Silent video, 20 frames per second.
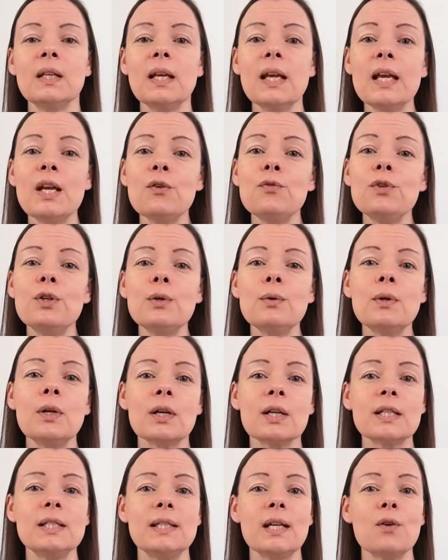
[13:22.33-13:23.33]
If you
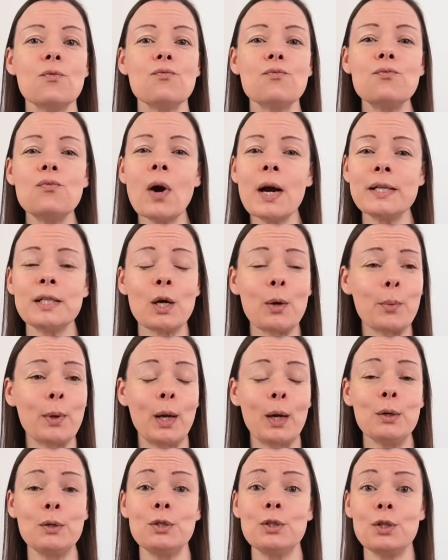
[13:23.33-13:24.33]
look at it right up
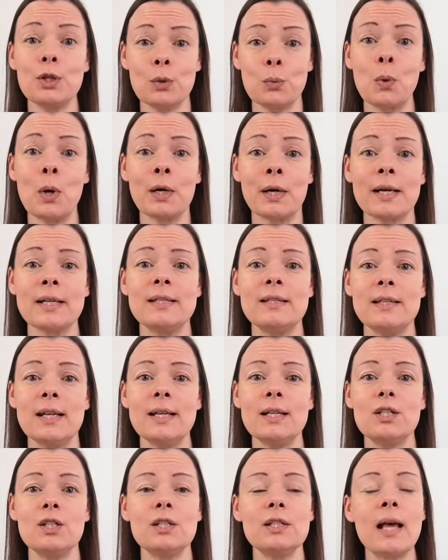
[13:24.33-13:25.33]
close to the one I
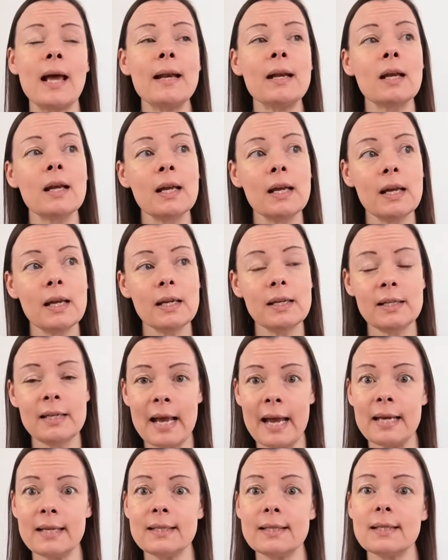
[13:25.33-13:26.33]
stitched, then
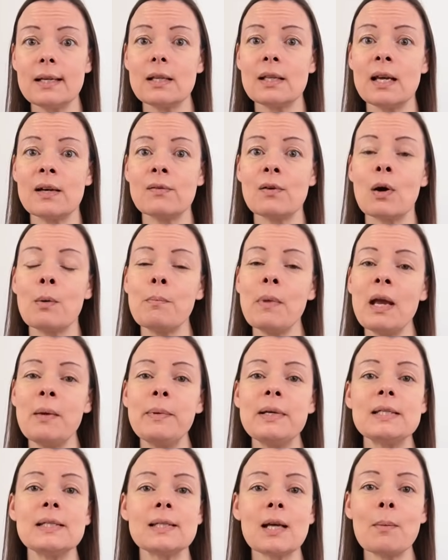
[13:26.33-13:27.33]
yes, there are
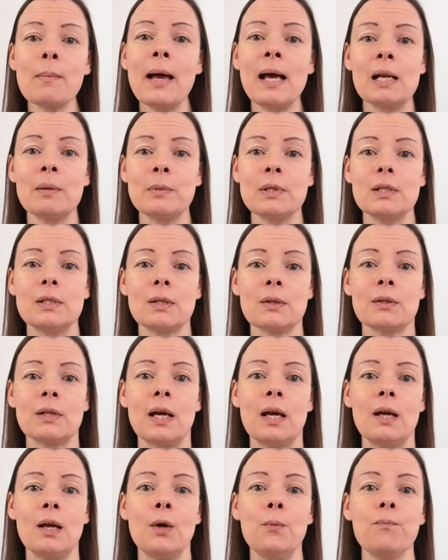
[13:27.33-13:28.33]
maybe some elements on
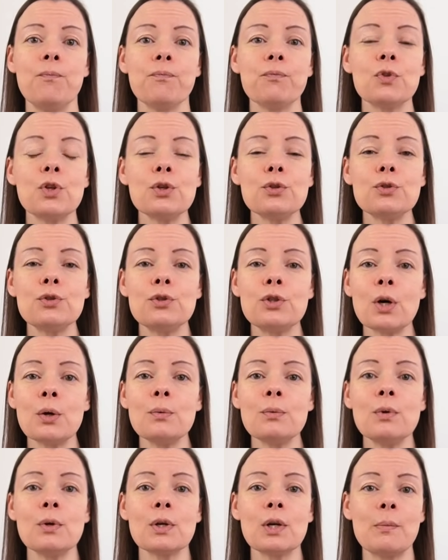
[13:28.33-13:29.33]
there that
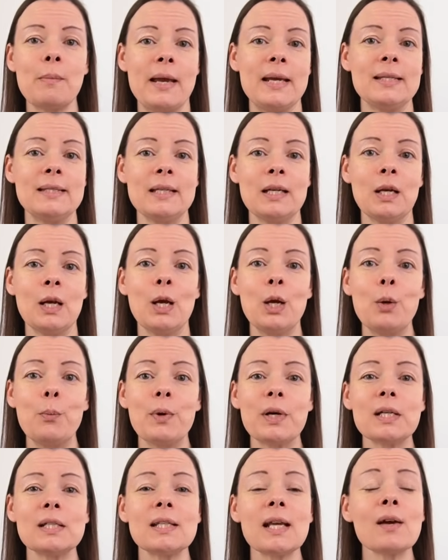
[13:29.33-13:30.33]
don't look amazing
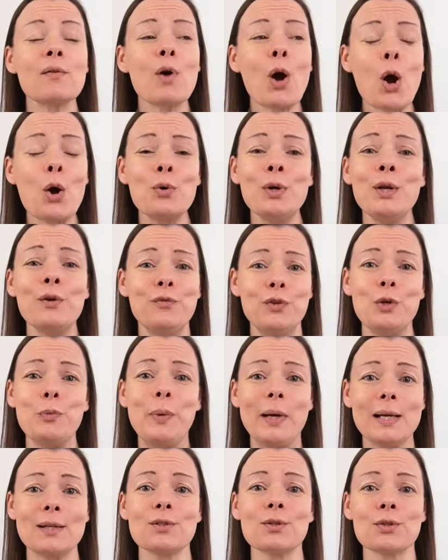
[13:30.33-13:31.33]
because they are only a few
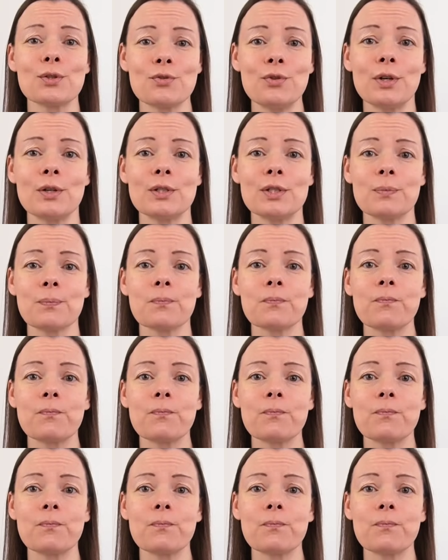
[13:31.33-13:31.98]
pixels across.